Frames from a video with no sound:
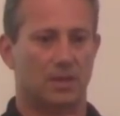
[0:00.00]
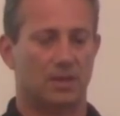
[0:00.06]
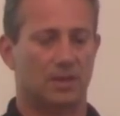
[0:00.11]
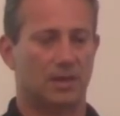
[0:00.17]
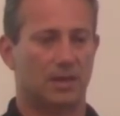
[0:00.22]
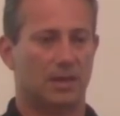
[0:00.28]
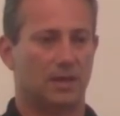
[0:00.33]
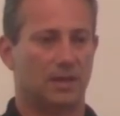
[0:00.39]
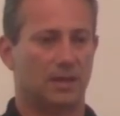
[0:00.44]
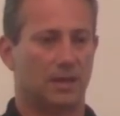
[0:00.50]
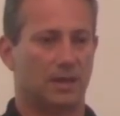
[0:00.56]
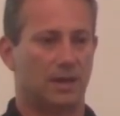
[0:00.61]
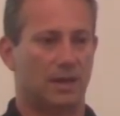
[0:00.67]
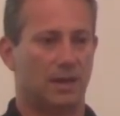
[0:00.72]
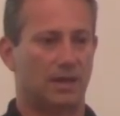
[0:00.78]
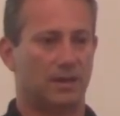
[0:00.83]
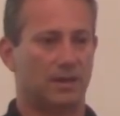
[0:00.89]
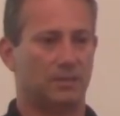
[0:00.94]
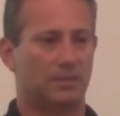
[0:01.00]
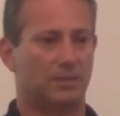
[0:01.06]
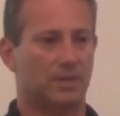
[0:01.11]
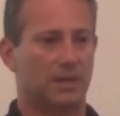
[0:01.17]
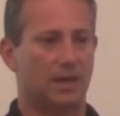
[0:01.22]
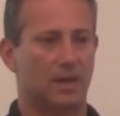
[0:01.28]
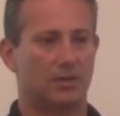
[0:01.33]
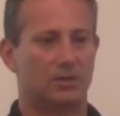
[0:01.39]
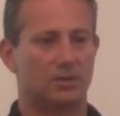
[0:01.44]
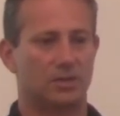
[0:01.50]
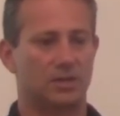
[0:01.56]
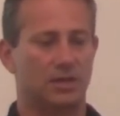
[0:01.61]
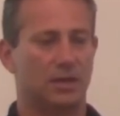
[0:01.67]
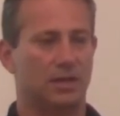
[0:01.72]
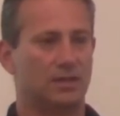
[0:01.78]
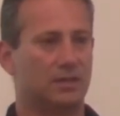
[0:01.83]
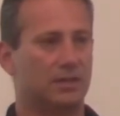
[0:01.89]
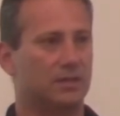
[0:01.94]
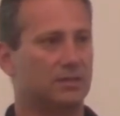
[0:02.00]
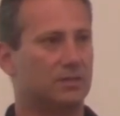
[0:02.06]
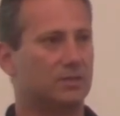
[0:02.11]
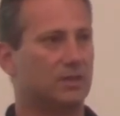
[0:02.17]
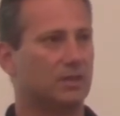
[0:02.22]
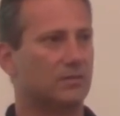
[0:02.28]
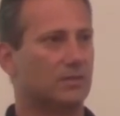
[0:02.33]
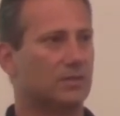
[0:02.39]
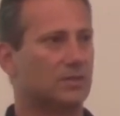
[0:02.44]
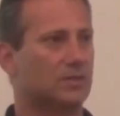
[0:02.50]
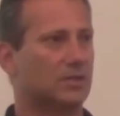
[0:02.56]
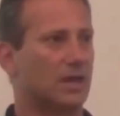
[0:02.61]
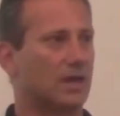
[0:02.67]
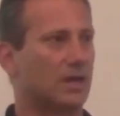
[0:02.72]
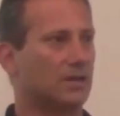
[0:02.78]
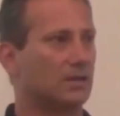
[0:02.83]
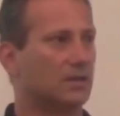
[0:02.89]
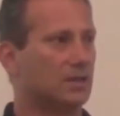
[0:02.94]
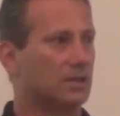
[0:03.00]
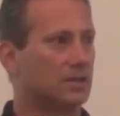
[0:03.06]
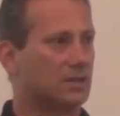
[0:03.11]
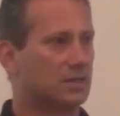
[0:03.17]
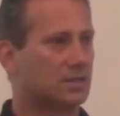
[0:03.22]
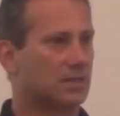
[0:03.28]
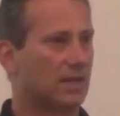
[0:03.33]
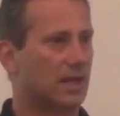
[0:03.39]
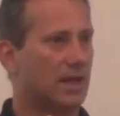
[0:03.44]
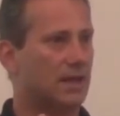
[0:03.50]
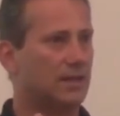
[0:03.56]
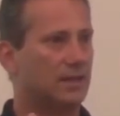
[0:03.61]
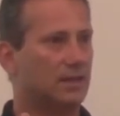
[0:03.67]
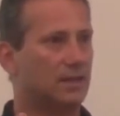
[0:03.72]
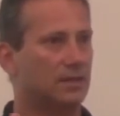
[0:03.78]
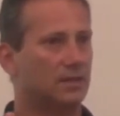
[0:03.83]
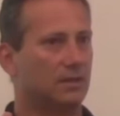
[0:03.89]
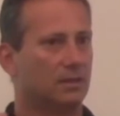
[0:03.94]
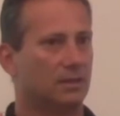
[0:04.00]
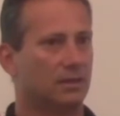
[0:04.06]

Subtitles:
then I can be actually at the receiver side sliding